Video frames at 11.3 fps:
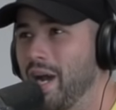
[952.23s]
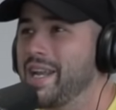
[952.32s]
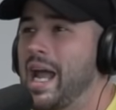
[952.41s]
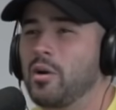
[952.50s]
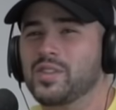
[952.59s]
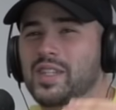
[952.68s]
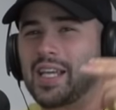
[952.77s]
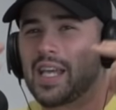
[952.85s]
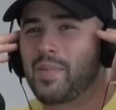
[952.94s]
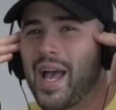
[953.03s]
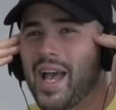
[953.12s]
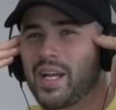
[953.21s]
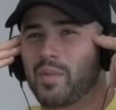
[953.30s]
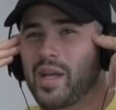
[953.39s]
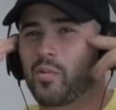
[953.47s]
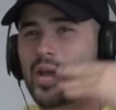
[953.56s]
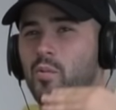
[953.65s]
And now it's like in my head, I'm
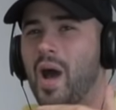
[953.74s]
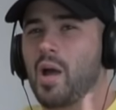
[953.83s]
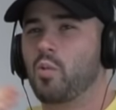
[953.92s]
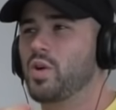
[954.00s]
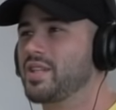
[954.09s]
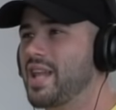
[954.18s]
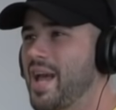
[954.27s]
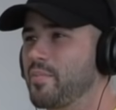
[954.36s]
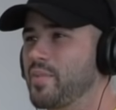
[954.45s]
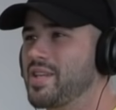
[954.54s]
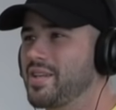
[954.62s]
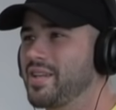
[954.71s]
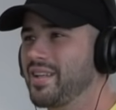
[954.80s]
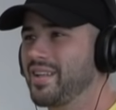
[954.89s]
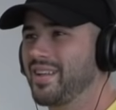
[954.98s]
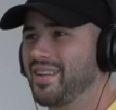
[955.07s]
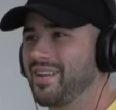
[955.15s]
like, wait, why would that be
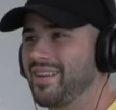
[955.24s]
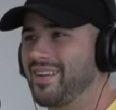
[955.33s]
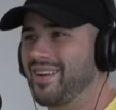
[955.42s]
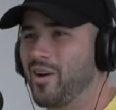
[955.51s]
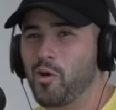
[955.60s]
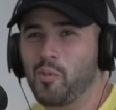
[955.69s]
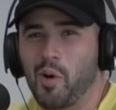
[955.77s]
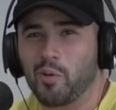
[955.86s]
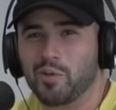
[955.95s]
homo?